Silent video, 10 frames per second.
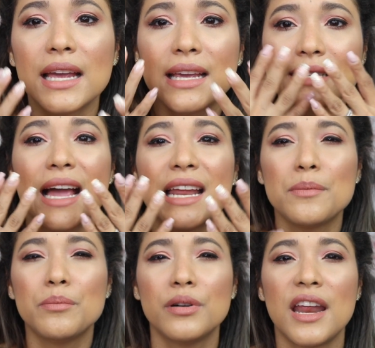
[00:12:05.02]
I guess I
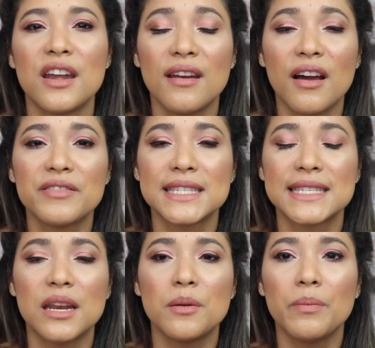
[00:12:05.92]
didn't put enough
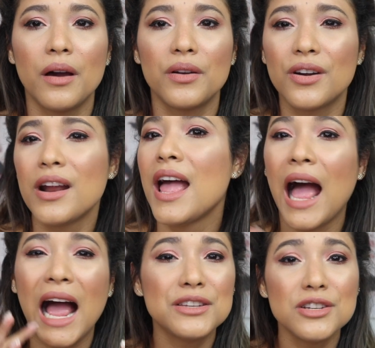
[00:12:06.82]
setting powder
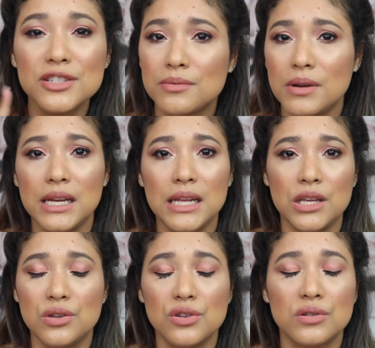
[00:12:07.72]
I just really
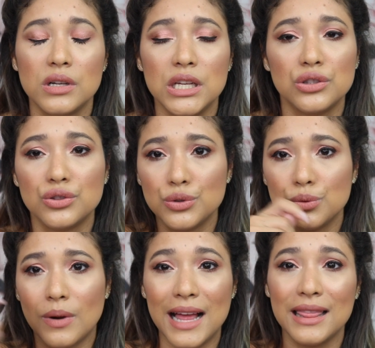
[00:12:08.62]
usually
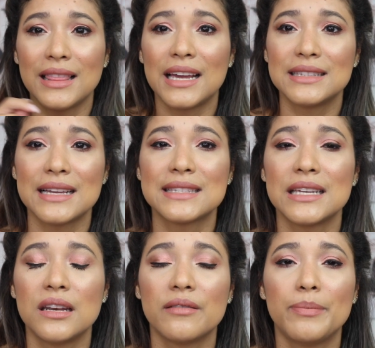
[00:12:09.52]
do a light
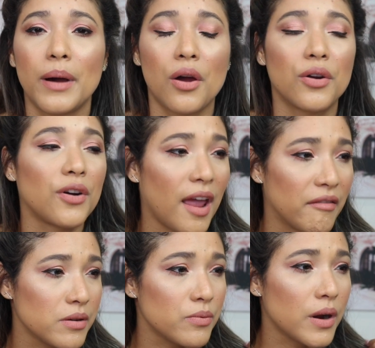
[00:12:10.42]
dusting of powder
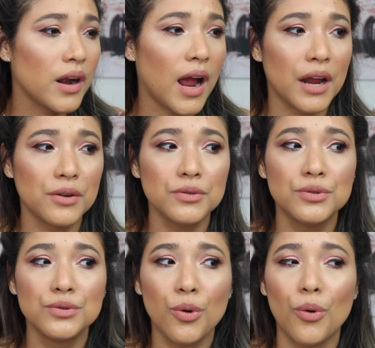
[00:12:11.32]
everywhere I
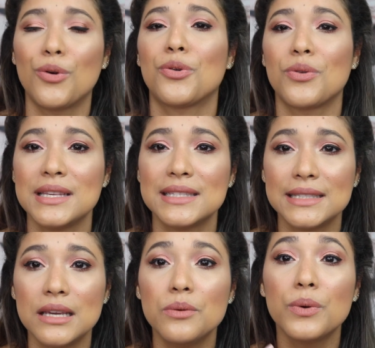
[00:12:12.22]
don't go
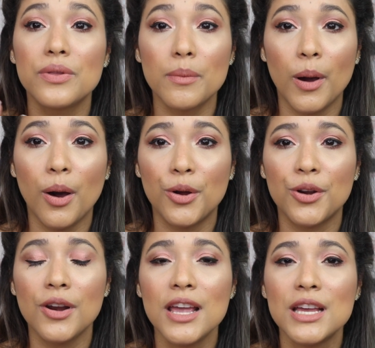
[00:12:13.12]
crazy with the
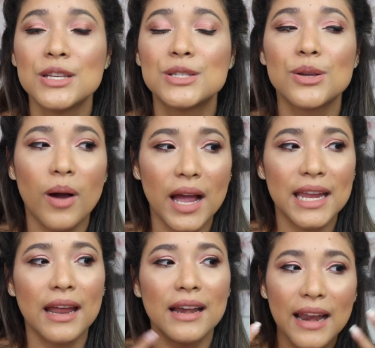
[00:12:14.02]
powder so I
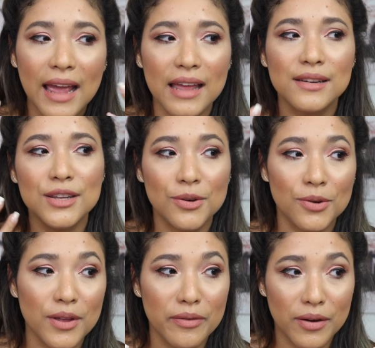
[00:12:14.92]
can let you
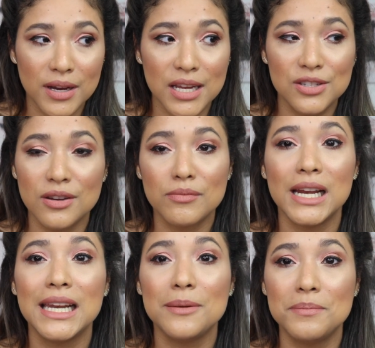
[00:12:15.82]
know the foundation
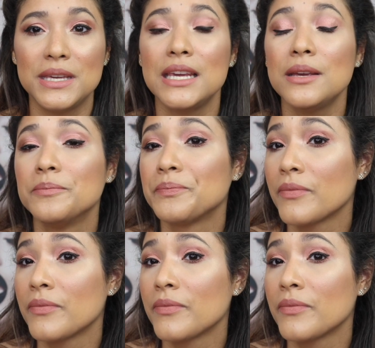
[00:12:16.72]
really be